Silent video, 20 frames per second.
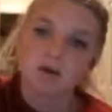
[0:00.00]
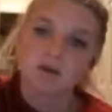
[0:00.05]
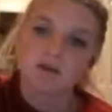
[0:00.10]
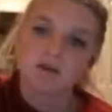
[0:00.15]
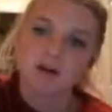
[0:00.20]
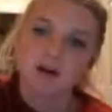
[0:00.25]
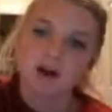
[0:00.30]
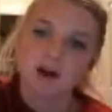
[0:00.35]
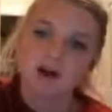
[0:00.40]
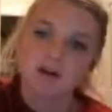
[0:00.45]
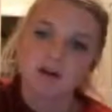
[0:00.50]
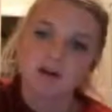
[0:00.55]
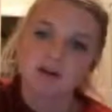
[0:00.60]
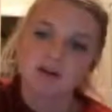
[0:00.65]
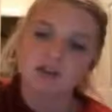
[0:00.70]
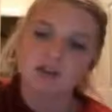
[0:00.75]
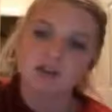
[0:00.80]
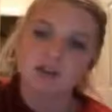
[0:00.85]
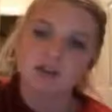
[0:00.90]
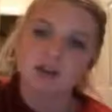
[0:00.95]
But if I
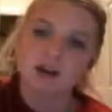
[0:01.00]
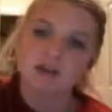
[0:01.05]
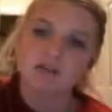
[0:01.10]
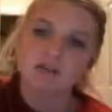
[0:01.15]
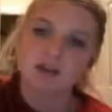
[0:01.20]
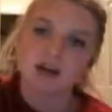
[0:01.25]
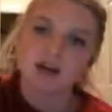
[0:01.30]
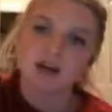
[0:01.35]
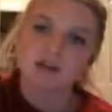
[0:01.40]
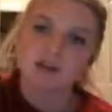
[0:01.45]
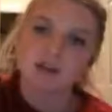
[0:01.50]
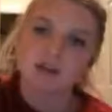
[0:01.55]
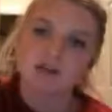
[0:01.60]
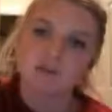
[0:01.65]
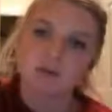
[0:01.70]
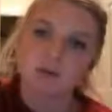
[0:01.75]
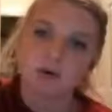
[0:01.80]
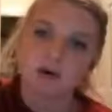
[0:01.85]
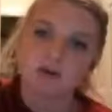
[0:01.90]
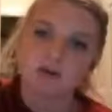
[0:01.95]
highlight just the left side, it
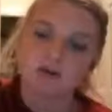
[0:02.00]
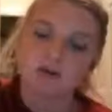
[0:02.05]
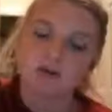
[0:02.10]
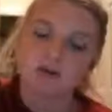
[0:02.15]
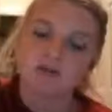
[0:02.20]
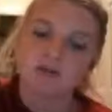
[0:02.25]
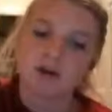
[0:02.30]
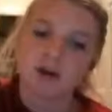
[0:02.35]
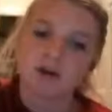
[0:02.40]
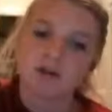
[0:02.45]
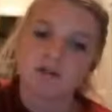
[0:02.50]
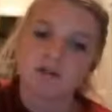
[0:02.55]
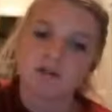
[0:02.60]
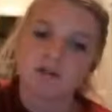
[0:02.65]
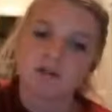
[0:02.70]
says 0.05.